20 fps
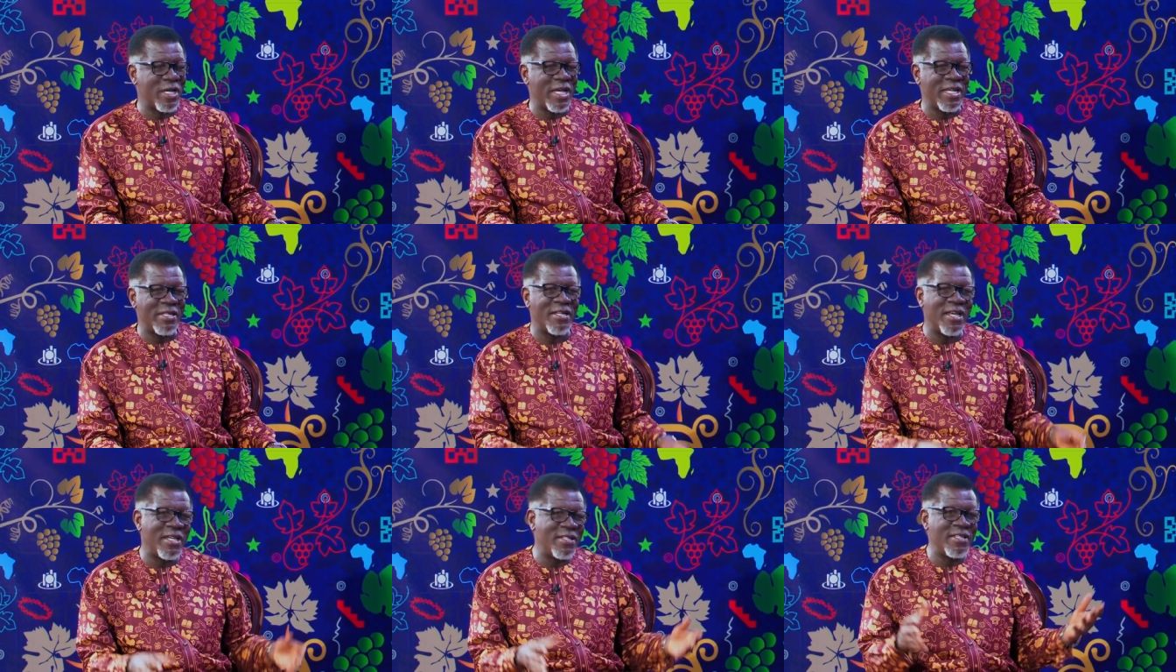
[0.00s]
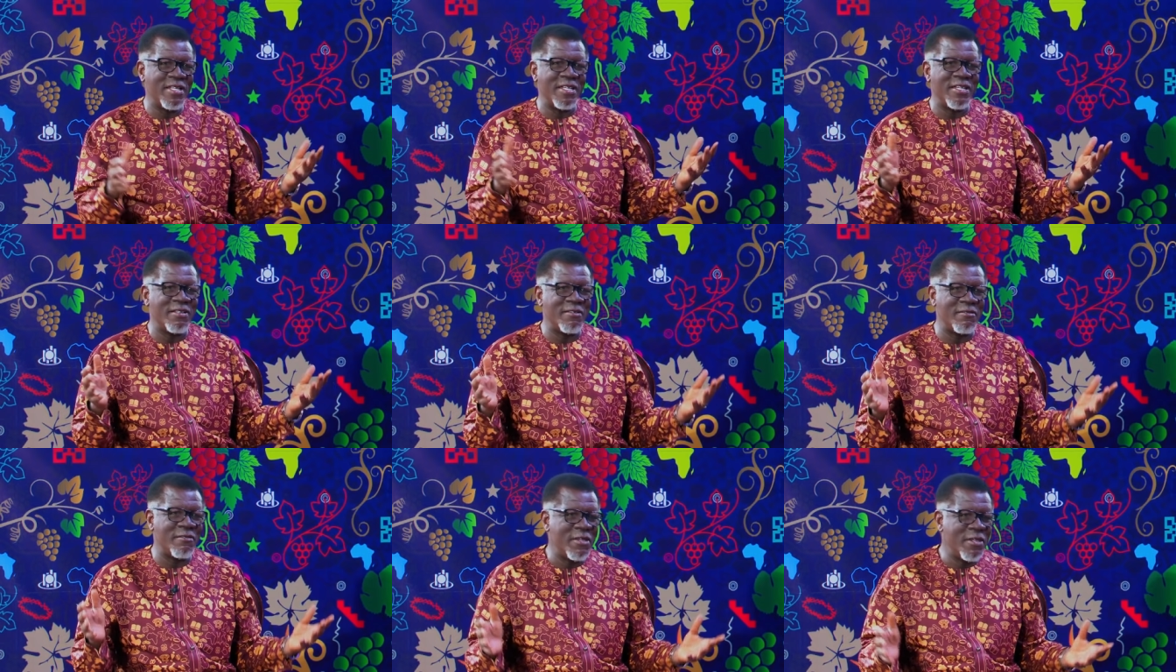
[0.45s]

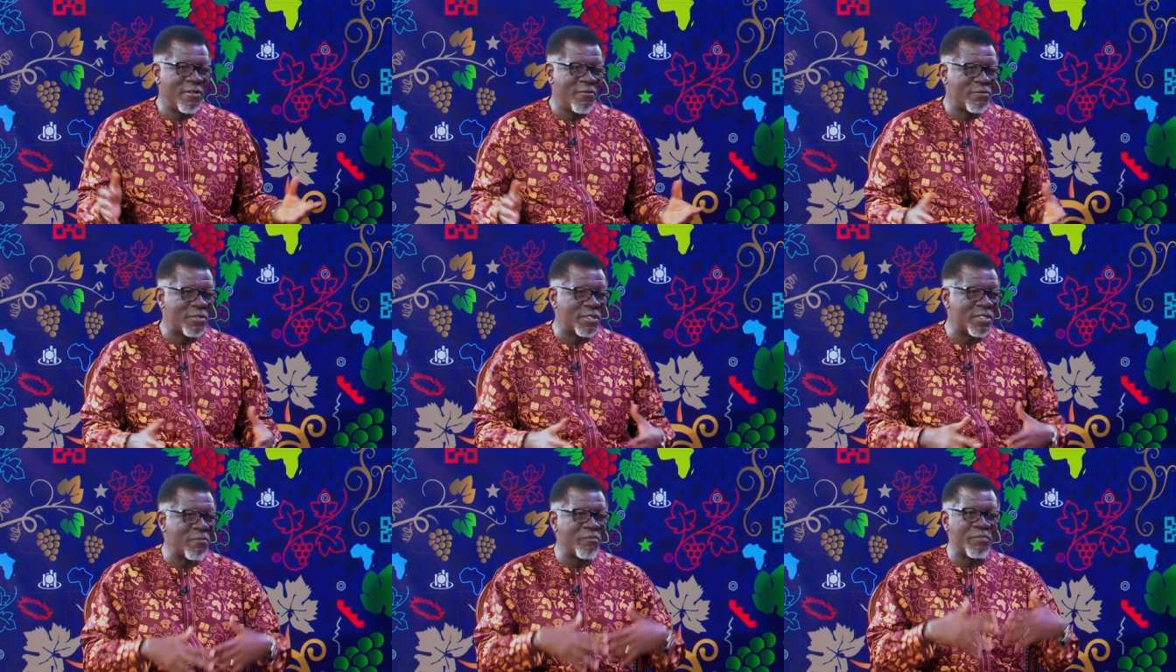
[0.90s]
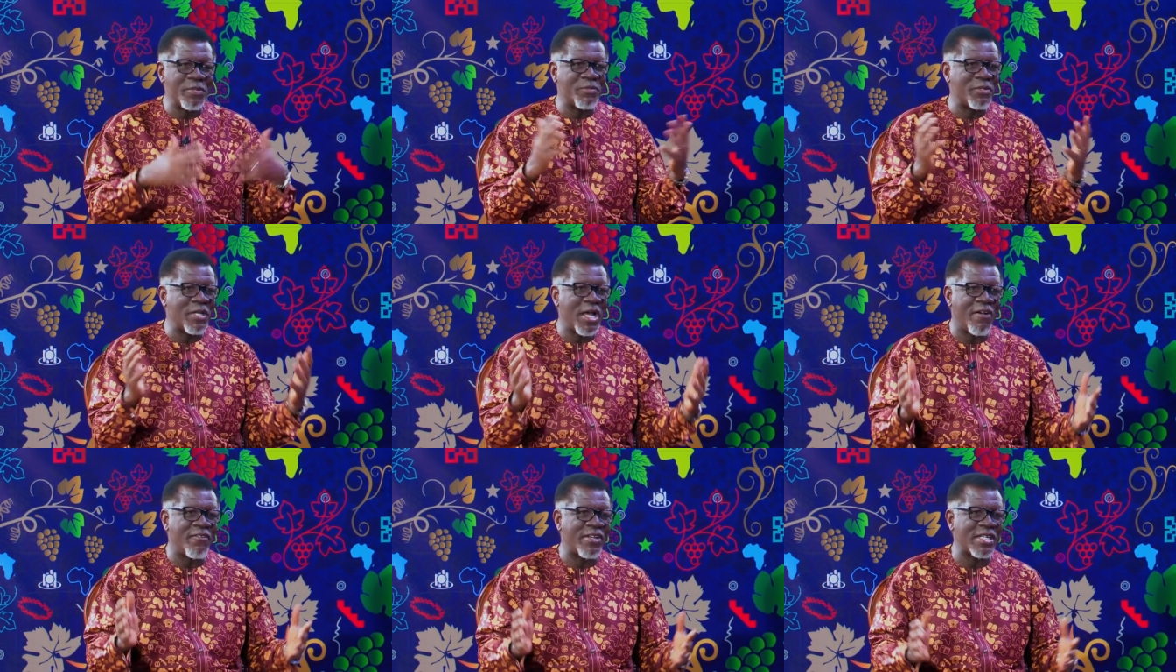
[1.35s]
And some
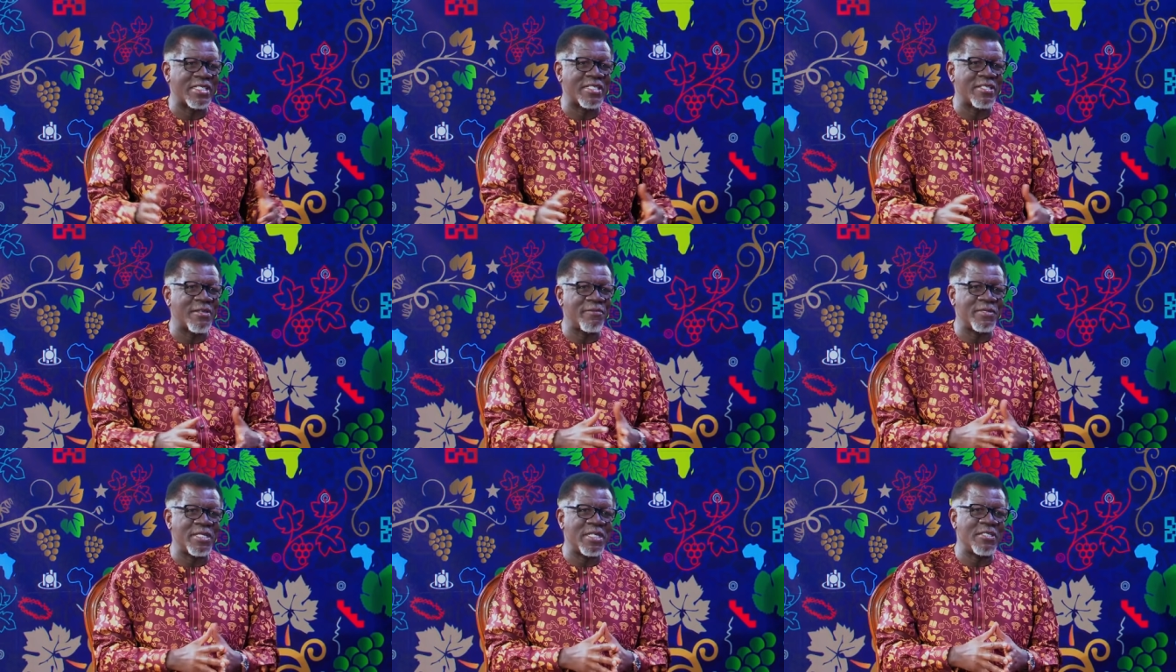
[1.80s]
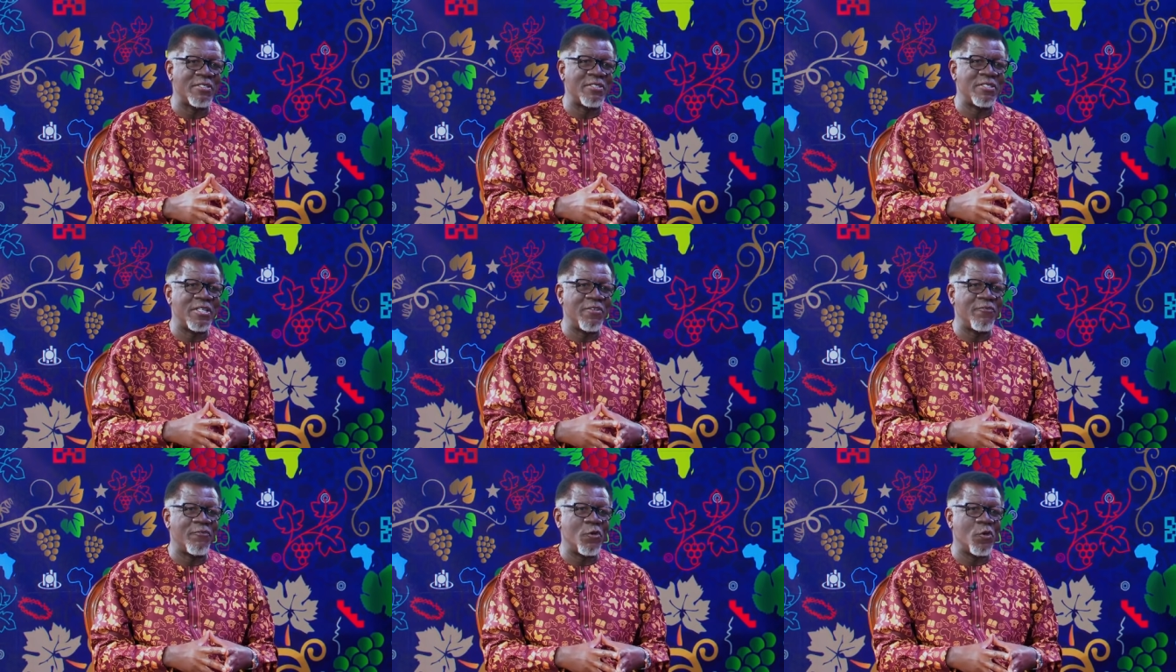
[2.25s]
people have
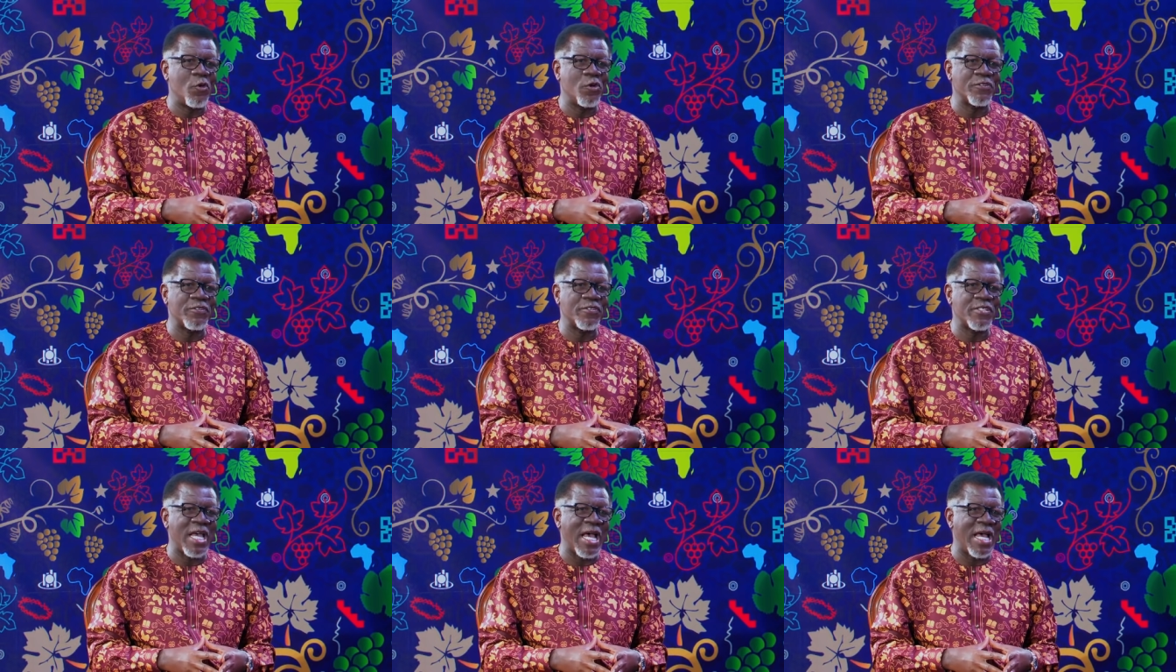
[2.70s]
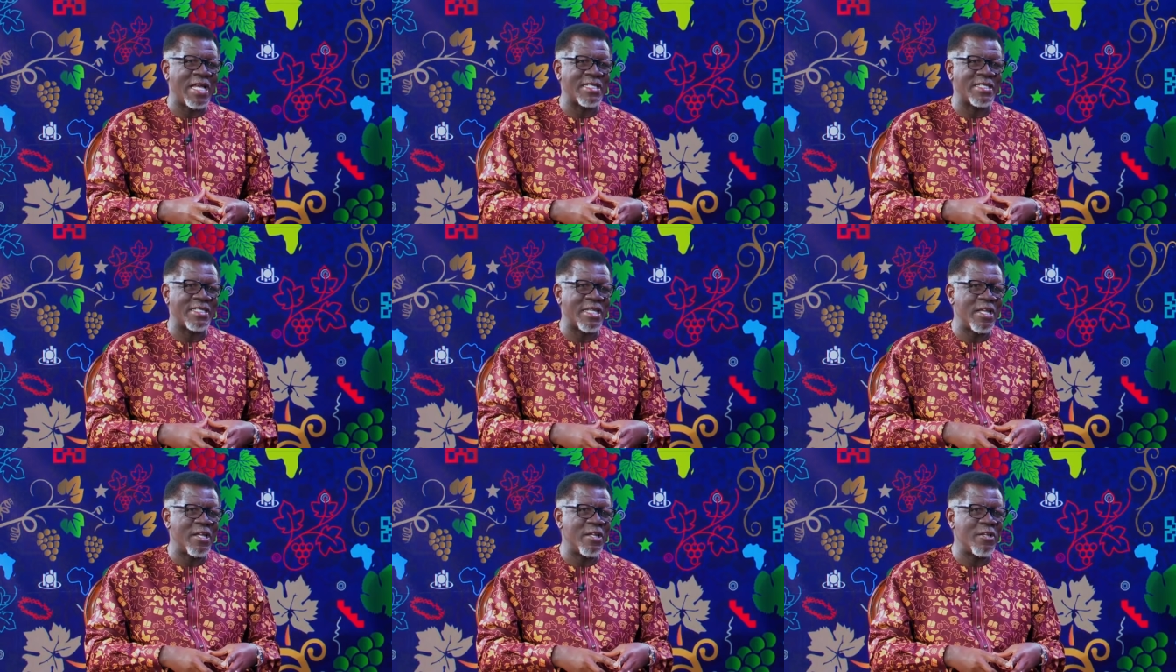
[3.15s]
accepted divorce
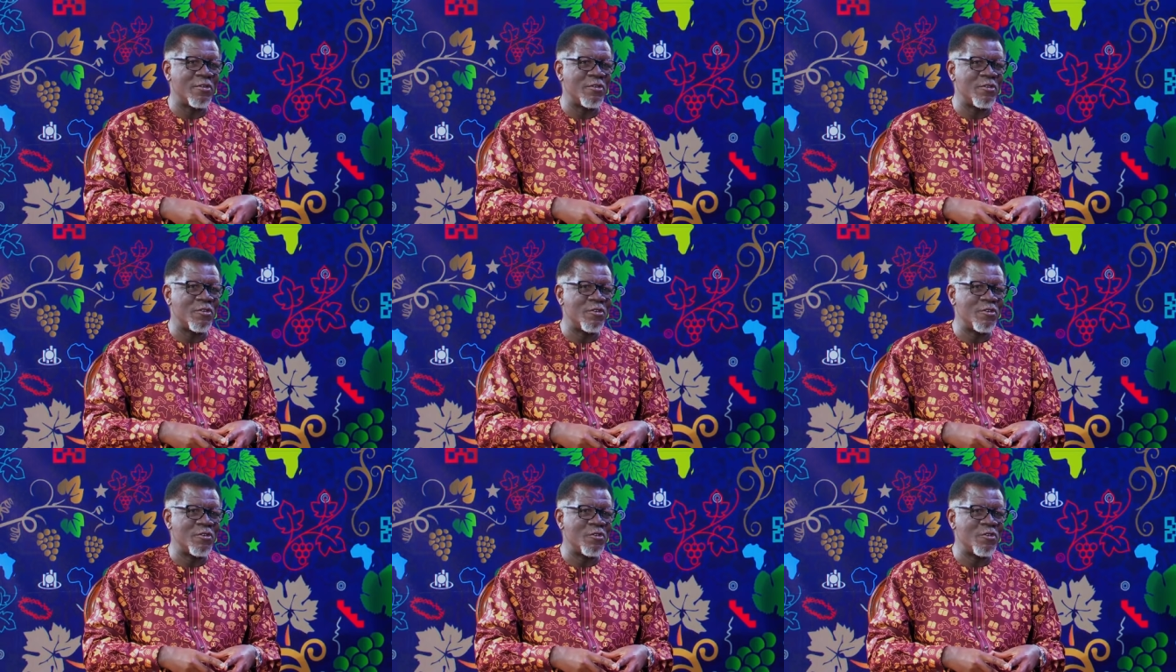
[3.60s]
as a